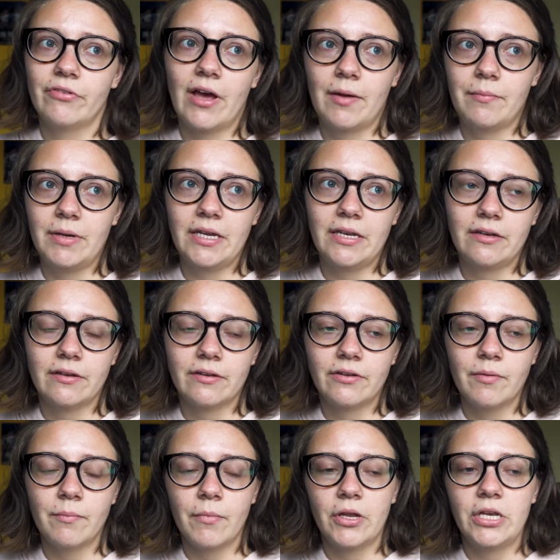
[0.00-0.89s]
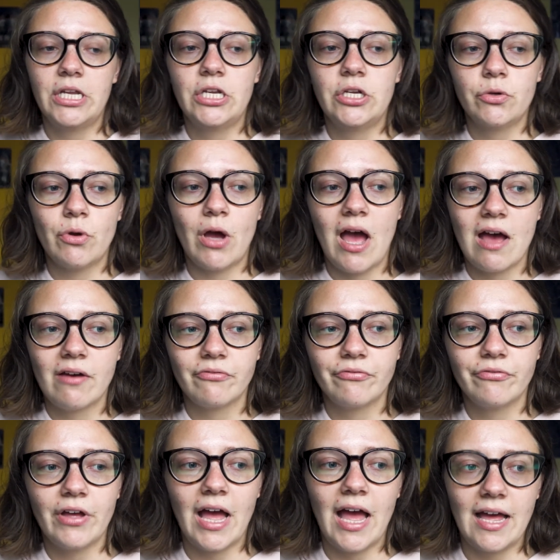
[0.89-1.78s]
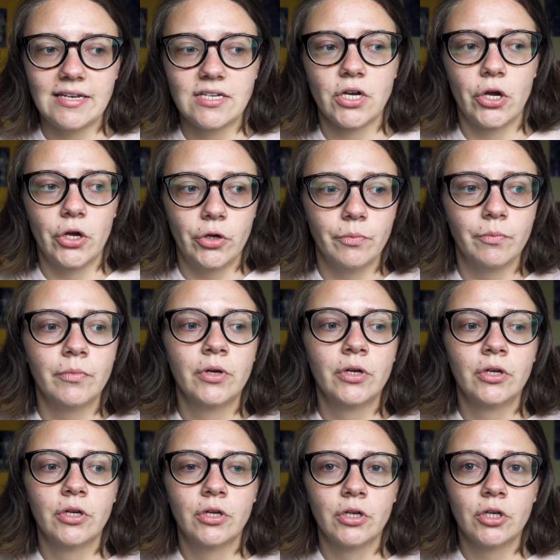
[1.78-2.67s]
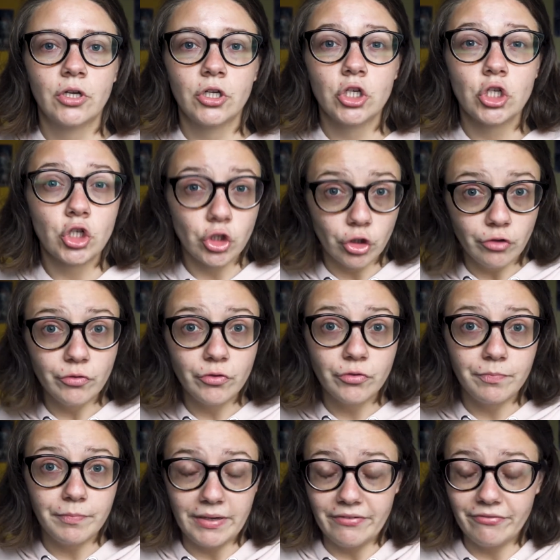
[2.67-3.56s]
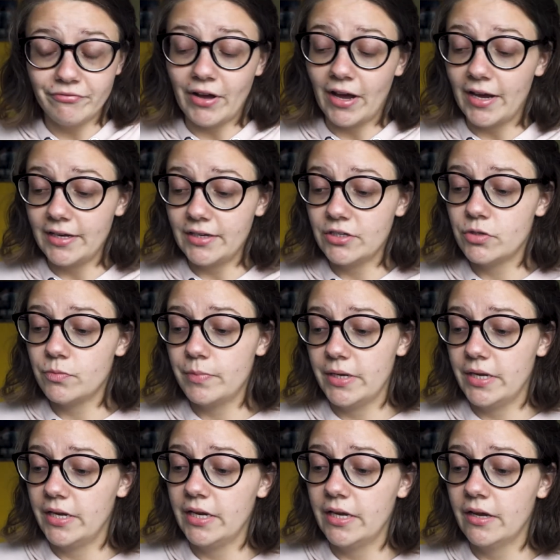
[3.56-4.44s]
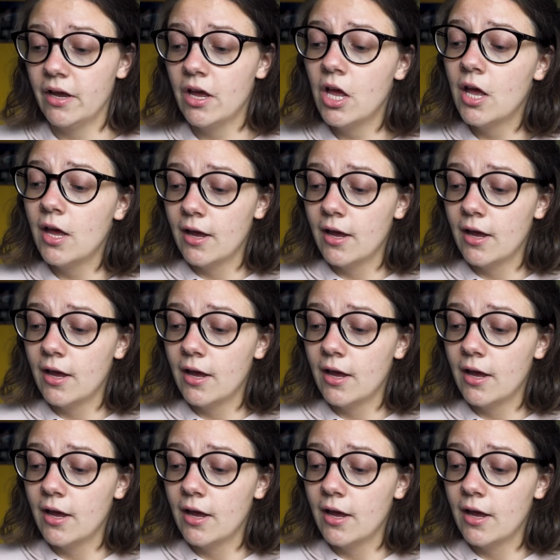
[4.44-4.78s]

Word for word: I mean, the money you have at home should be fine to be here.